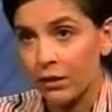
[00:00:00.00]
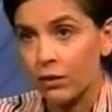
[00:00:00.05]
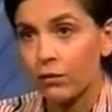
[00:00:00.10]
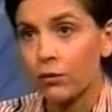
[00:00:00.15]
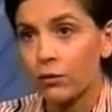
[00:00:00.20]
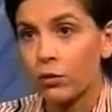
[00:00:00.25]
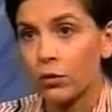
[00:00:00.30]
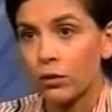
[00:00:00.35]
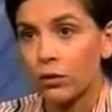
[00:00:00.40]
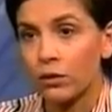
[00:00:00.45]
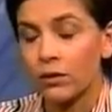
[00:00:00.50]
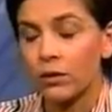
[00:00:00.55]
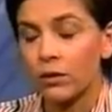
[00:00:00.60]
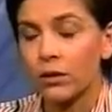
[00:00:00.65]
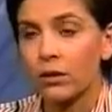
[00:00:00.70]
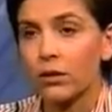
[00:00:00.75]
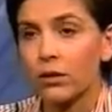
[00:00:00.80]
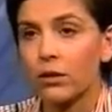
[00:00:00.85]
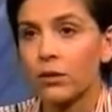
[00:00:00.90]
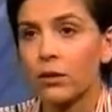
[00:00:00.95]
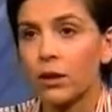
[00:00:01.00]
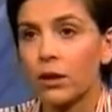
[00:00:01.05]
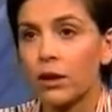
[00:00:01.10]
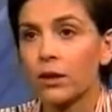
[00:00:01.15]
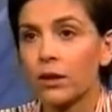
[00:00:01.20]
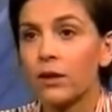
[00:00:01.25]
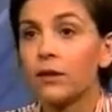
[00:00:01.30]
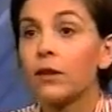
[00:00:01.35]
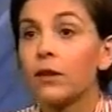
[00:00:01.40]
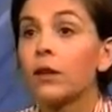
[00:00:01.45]
of course,
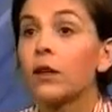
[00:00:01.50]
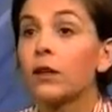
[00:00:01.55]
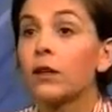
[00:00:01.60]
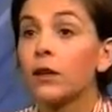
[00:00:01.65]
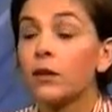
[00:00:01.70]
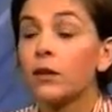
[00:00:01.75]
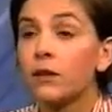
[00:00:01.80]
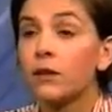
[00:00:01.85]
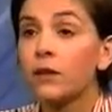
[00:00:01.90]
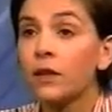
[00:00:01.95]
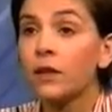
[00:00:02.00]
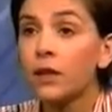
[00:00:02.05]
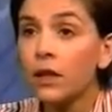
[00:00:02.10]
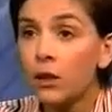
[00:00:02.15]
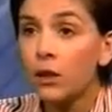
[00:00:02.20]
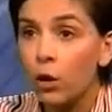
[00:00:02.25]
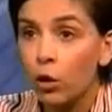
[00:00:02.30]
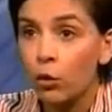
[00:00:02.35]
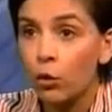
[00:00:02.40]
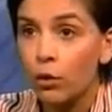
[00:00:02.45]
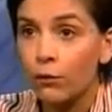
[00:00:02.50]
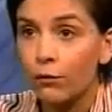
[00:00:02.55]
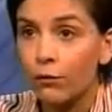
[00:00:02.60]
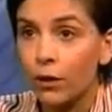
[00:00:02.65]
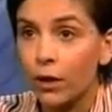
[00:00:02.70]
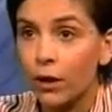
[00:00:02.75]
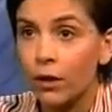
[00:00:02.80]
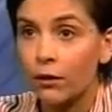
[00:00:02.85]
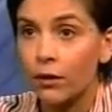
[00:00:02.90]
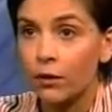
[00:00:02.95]
and it is still
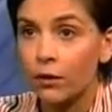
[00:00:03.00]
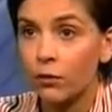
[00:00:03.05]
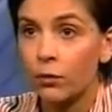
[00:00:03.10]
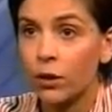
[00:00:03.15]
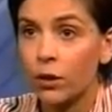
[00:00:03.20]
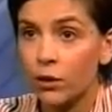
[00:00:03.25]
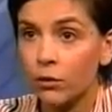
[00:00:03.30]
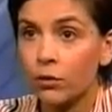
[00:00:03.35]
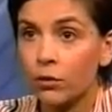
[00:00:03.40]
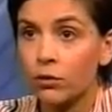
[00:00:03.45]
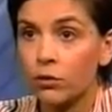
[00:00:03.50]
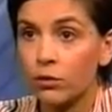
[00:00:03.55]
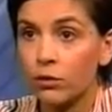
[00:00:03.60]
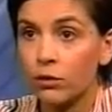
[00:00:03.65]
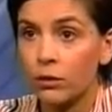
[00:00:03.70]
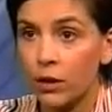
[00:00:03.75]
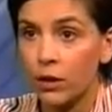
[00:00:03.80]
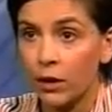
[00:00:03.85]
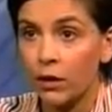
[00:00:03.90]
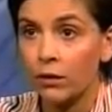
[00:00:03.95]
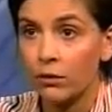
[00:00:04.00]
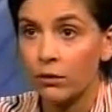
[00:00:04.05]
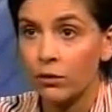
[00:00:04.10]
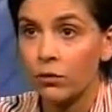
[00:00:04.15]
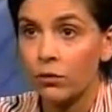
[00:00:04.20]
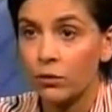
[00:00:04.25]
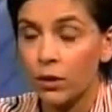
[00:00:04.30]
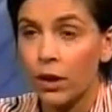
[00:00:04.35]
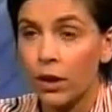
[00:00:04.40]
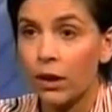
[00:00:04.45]
horrifying. That's what I want to say
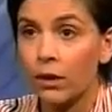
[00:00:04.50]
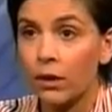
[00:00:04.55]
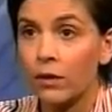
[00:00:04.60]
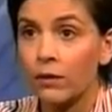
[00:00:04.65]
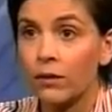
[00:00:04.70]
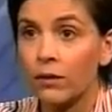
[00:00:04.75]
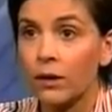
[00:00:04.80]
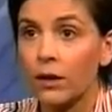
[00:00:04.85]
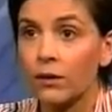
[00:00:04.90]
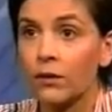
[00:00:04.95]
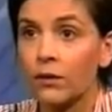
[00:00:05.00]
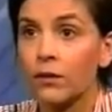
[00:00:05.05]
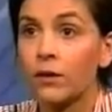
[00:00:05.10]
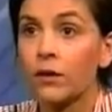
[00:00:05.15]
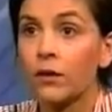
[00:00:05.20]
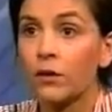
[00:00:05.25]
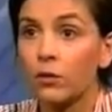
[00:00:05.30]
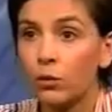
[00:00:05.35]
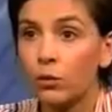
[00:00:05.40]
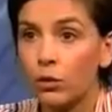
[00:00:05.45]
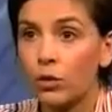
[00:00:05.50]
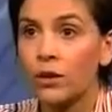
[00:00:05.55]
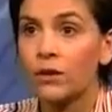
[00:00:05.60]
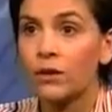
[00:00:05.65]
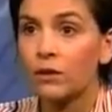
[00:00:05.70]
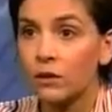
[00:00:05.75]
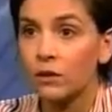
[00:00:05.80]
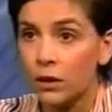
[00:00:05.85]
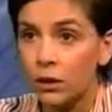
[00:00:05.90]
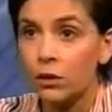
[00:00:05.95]
today, is that this war
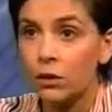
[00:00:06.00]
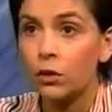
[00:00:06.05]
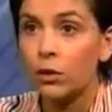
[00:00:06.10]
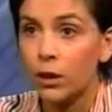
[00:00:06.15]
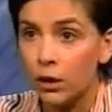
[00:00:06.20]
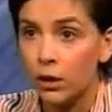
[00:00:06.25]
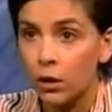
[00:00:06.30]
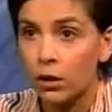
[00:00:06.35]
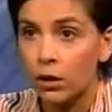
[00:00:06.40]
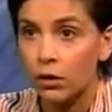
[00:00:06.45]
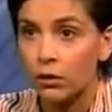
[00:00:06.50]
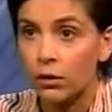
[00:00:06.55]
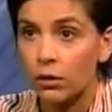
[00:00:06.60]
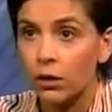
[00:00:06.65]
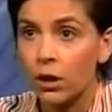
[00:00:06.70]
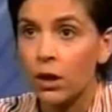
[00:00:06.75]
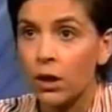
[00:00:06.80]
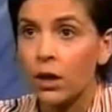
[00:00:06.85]
is still going on.